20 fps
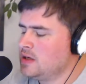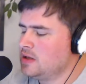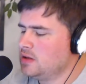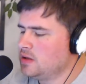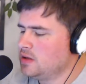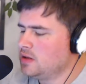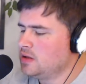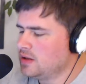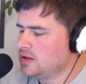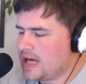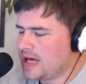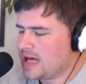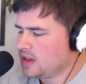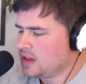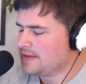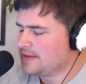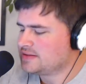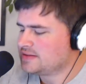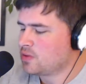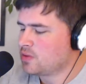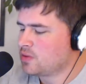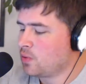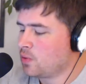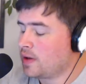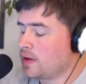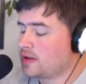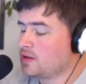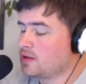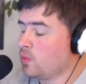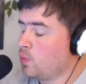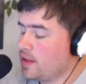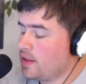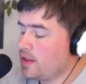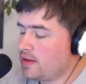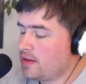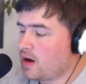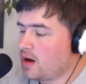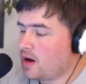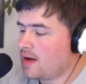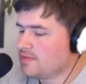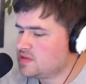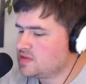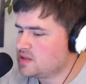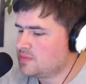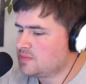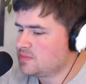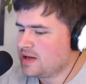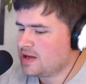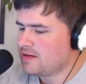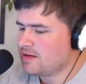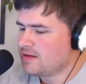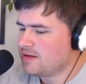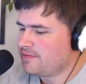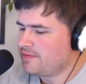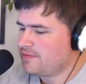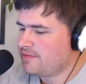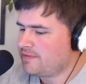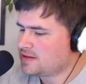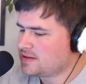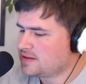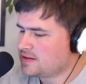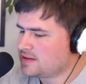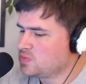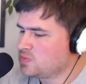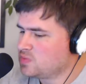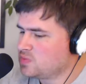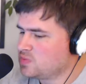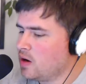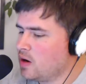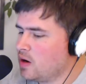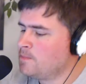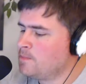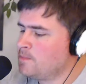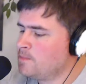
not a lot of scoring. The weather obviously played a factor as well.